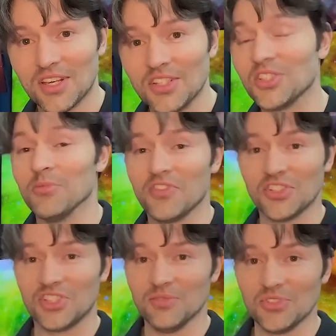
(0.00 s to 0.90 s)
some of the
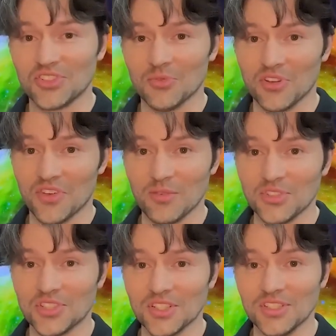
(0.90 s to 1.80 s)
achievements that we've been able
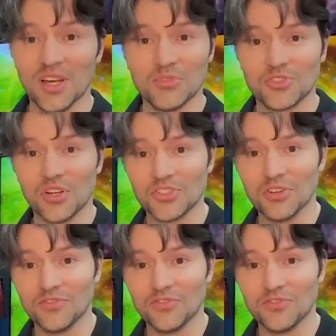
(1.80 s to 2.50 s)
to demonstrate so